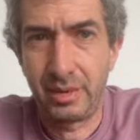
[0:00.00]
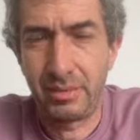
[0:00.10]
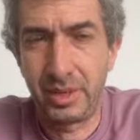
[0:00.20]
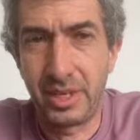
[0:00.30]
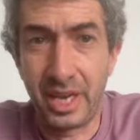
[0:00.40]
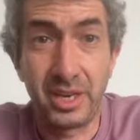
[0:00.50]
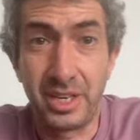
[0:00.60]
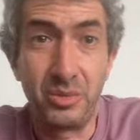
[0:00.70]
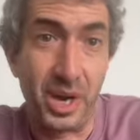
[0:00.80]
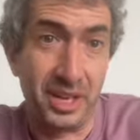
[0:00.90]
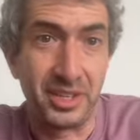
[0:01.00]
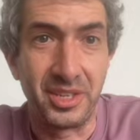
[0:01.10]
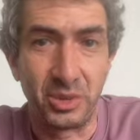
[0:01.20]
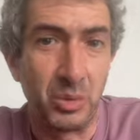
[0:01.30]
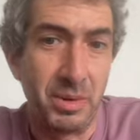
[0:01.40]
And in reality,
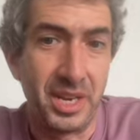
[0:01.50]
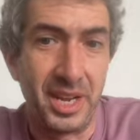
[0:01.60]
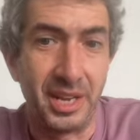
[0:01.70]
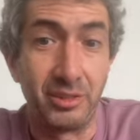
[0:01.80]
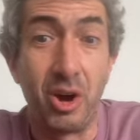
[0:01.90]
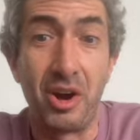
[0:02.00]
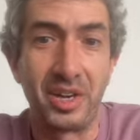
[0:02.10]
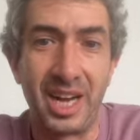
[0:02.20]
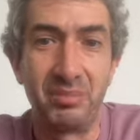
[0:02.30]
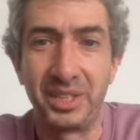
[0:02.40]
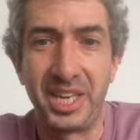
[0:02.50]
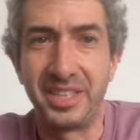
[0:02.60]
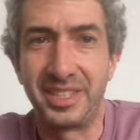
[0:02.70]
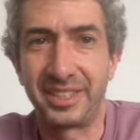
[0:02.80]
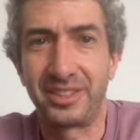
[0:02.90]
this would be a long, complicated
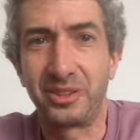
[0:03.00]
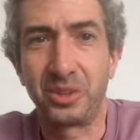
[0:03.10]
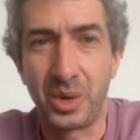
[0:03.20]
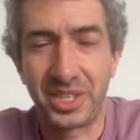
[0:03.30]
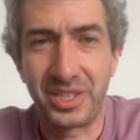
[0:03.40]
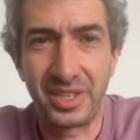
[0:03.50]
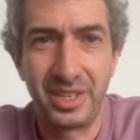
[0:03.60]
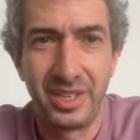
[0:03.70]
technical question.